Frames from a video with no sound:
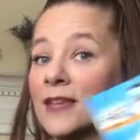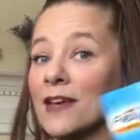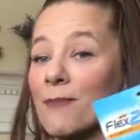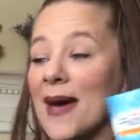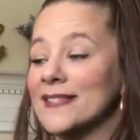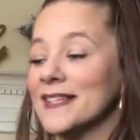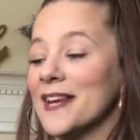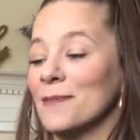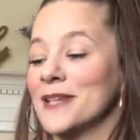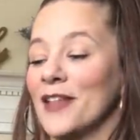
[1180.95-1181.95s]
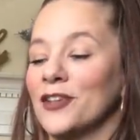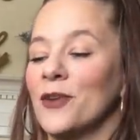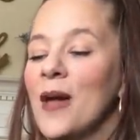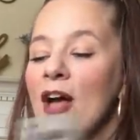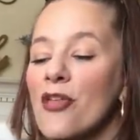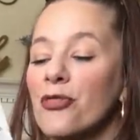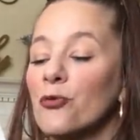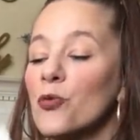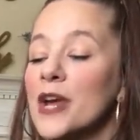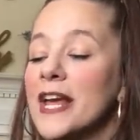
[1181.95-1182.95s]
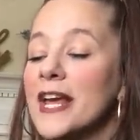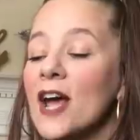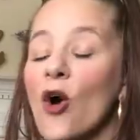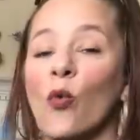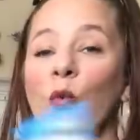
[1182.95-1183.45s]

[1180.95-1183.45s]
gift basket, I'm telling you, 3